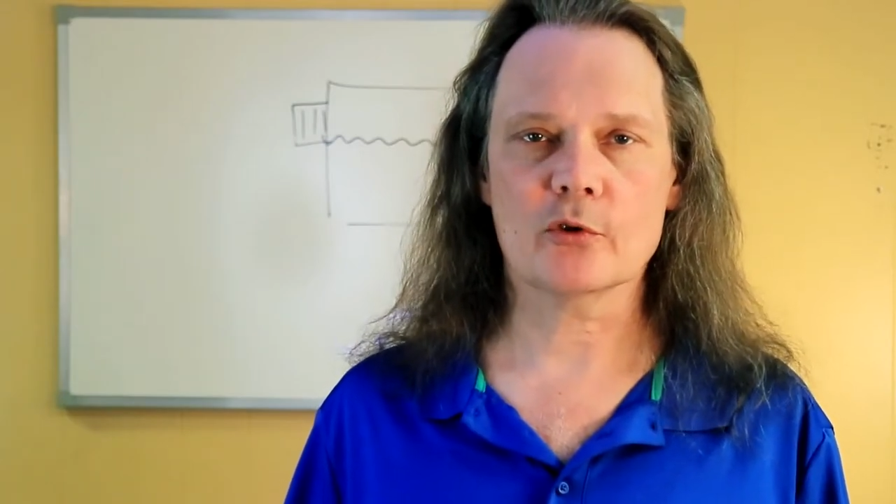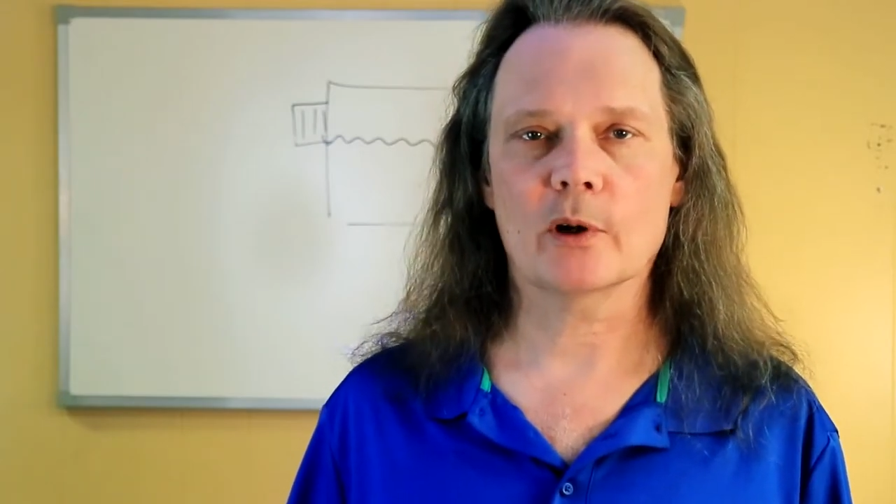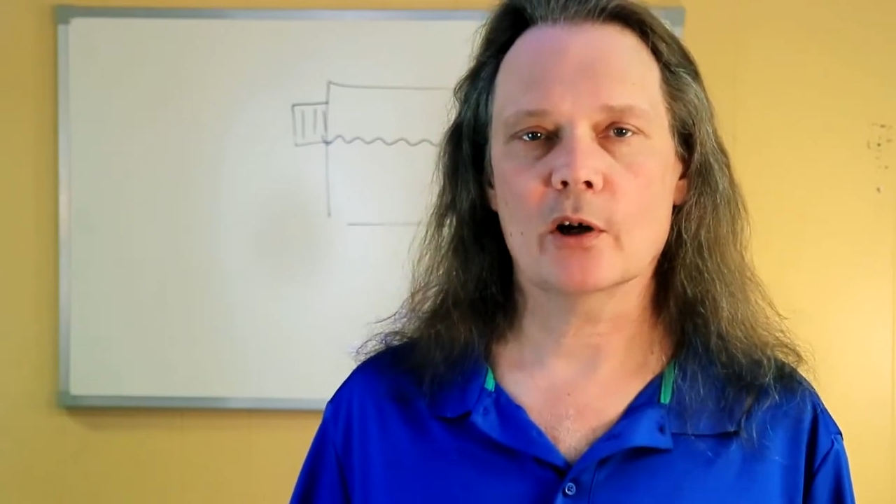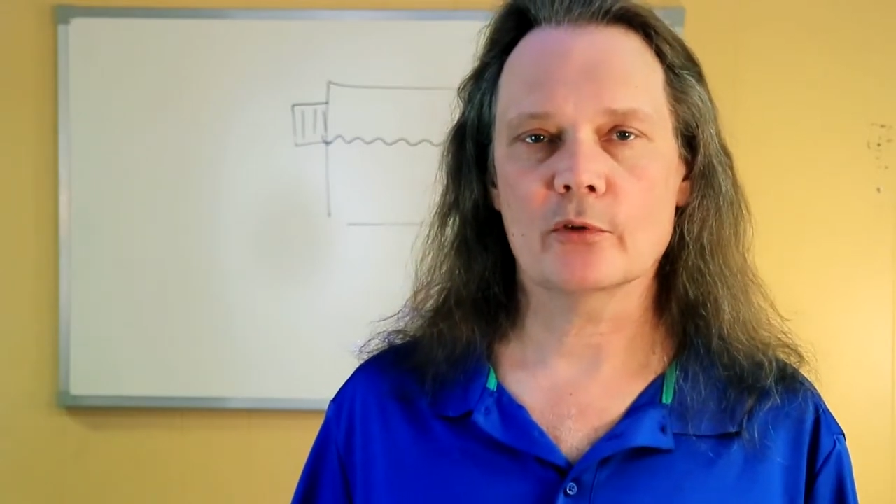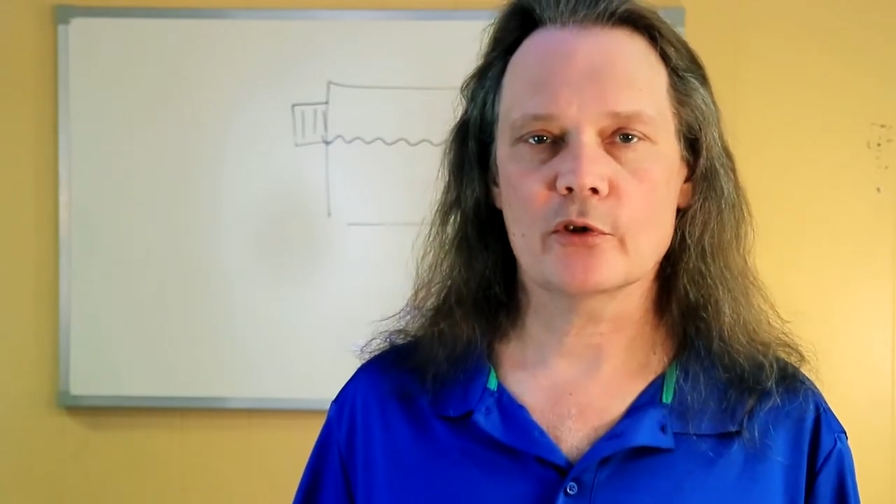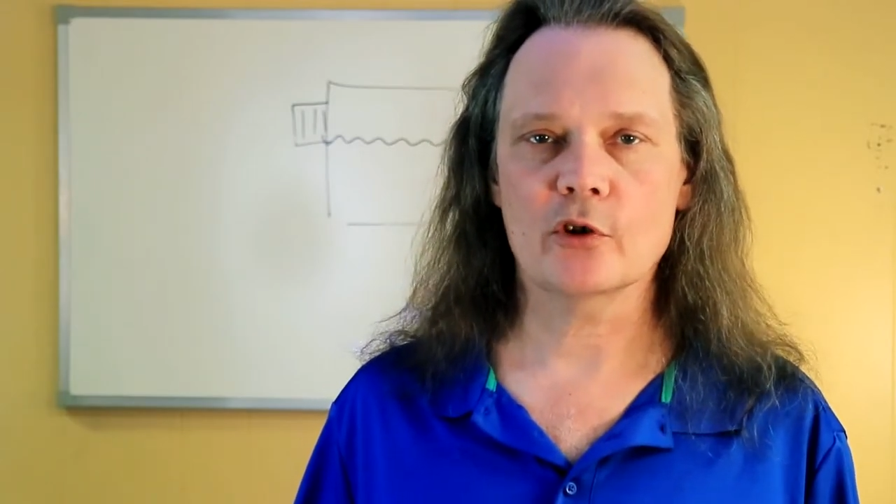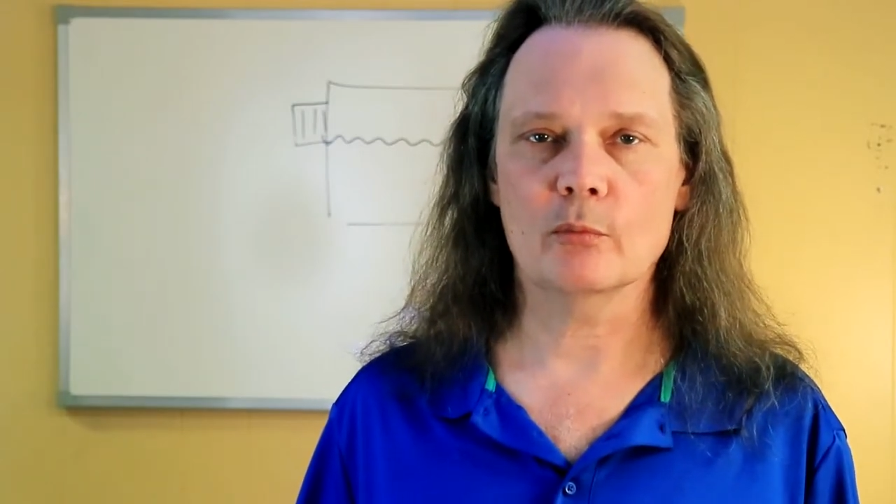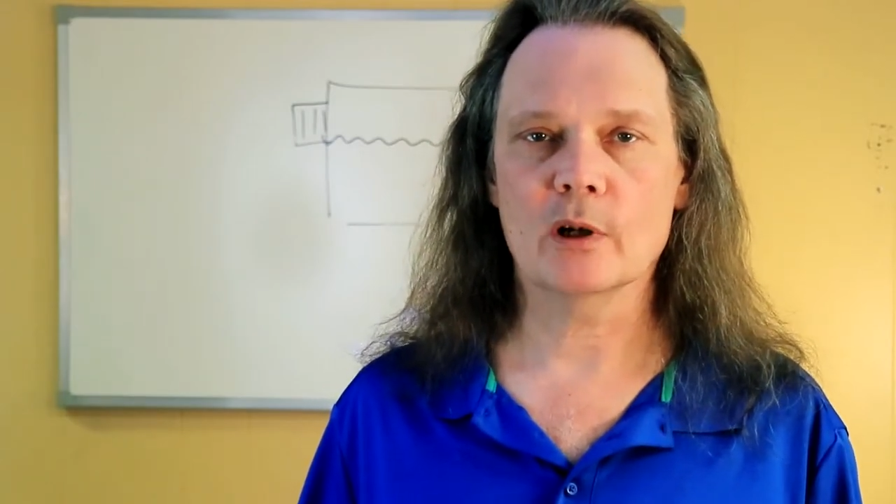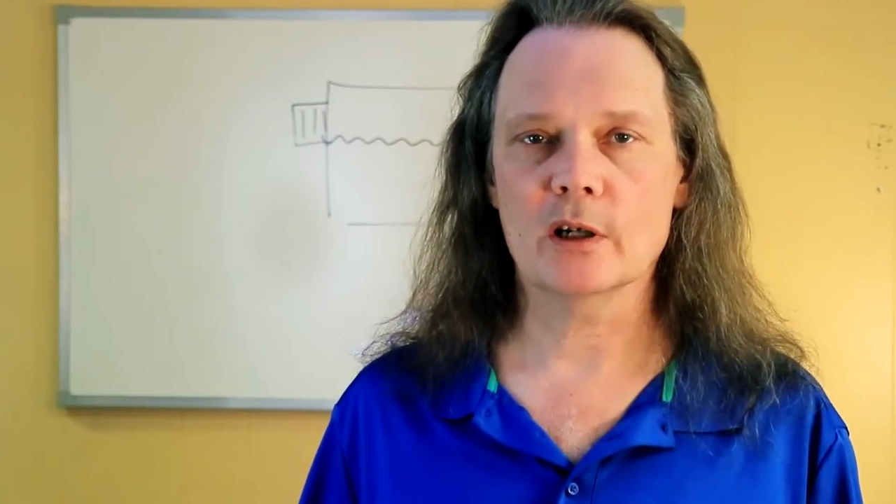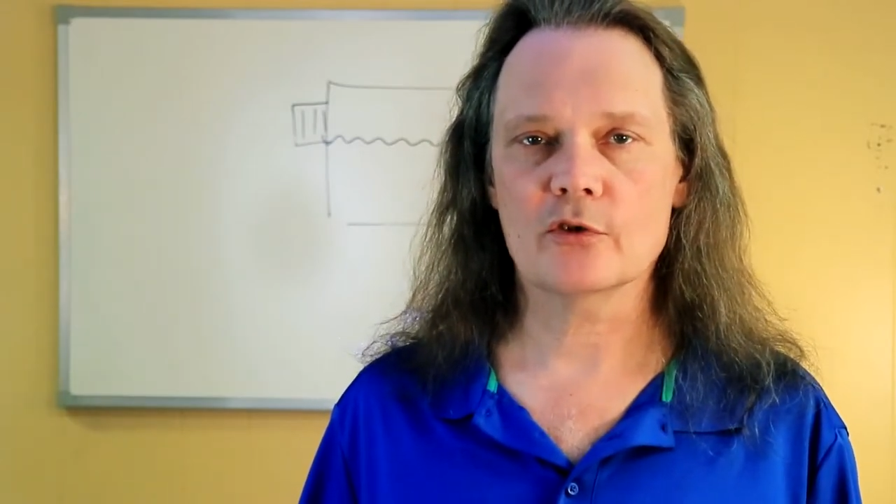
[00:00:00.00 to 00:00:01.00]
around too
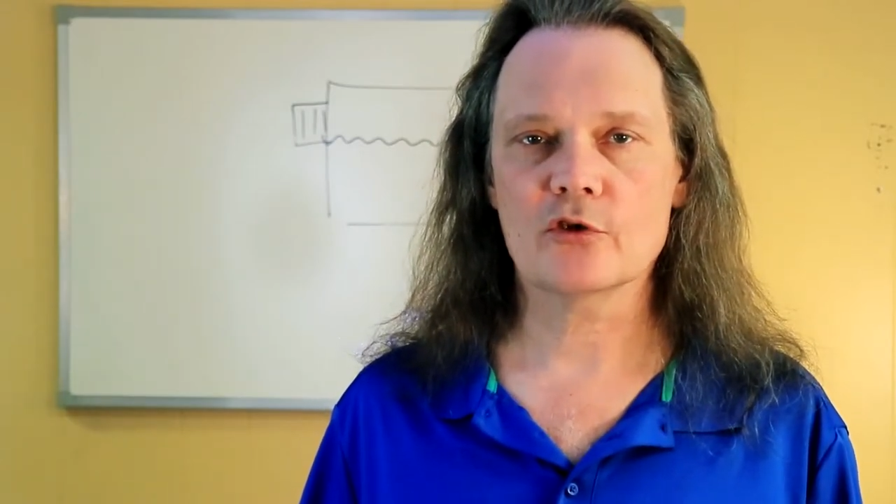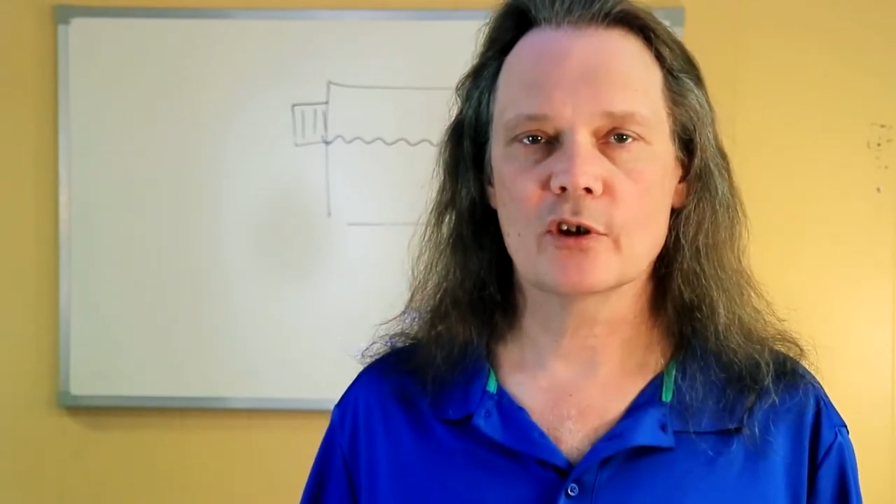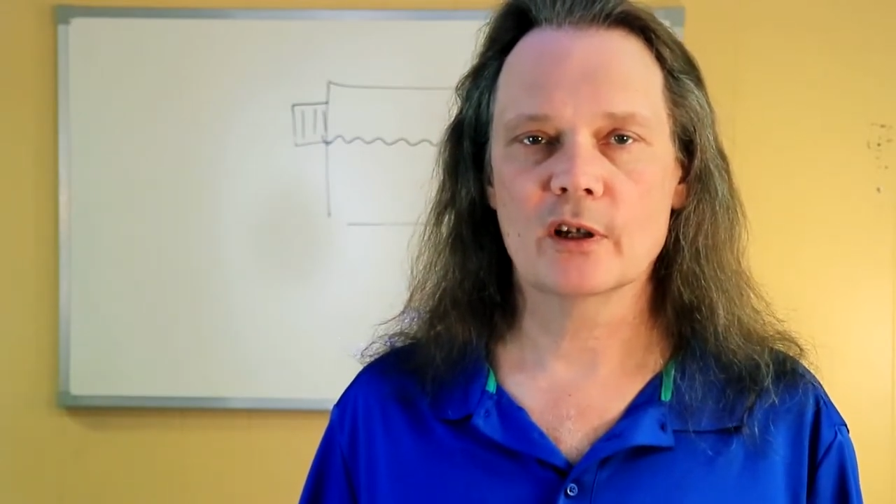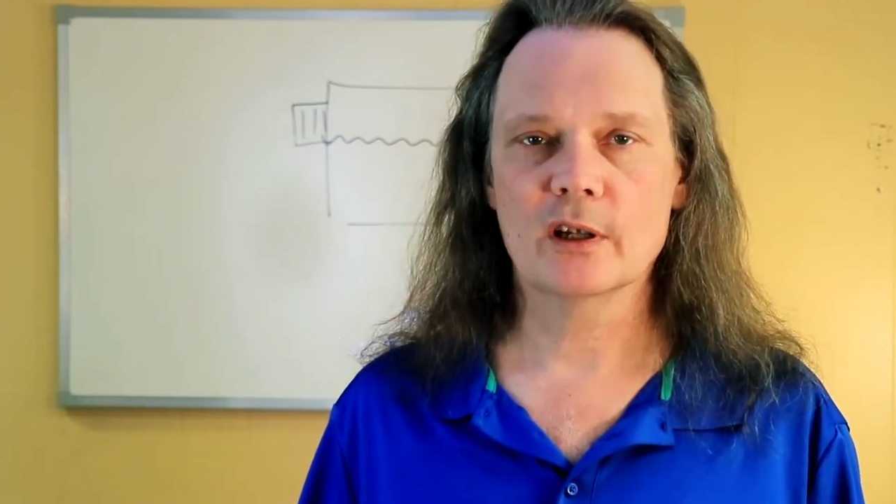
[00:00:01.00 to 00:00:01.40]
much.